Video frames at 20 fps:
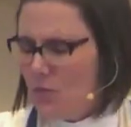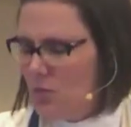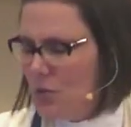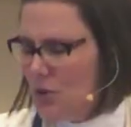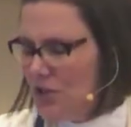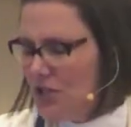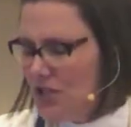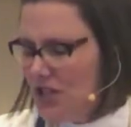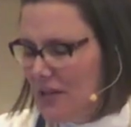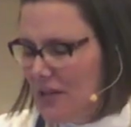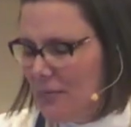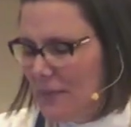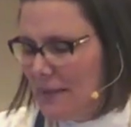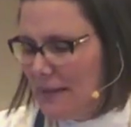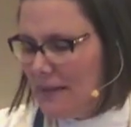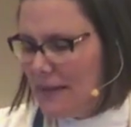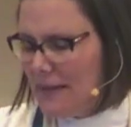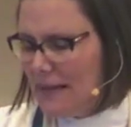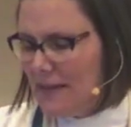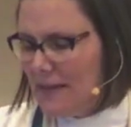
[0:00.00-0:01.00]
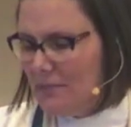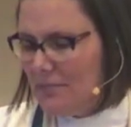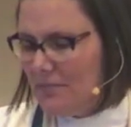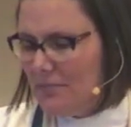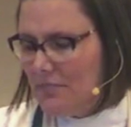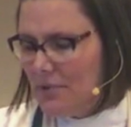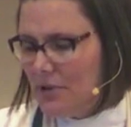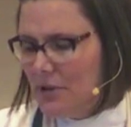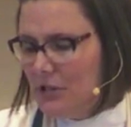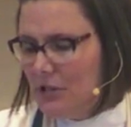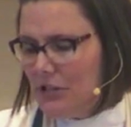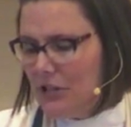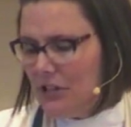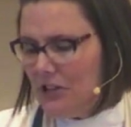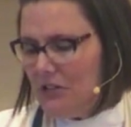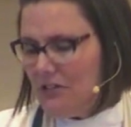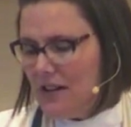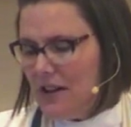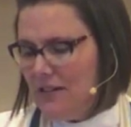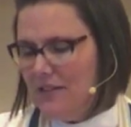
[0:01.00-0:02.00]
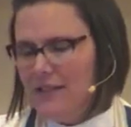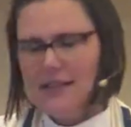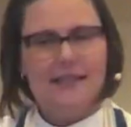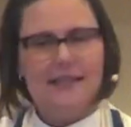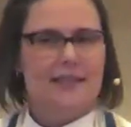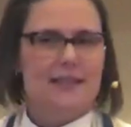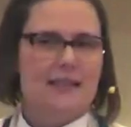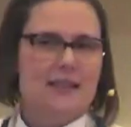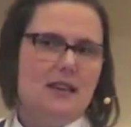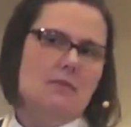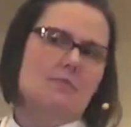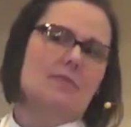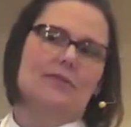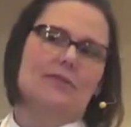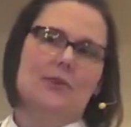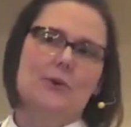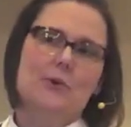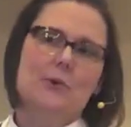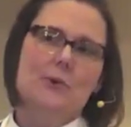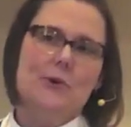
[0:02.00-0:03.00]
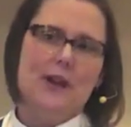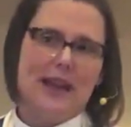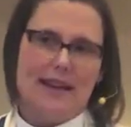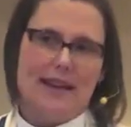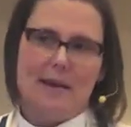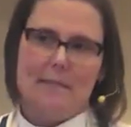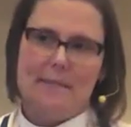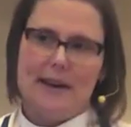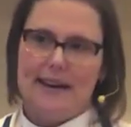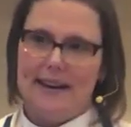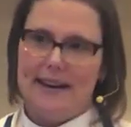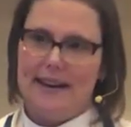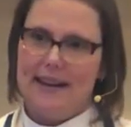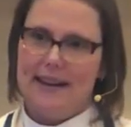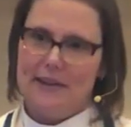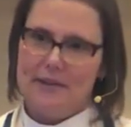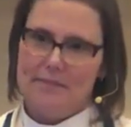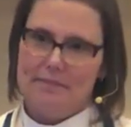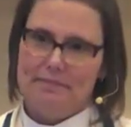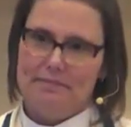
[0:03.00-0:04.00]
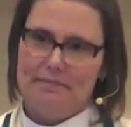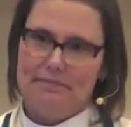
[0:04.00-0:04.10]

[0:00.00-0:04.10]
worship and preaching around this theme of who am I?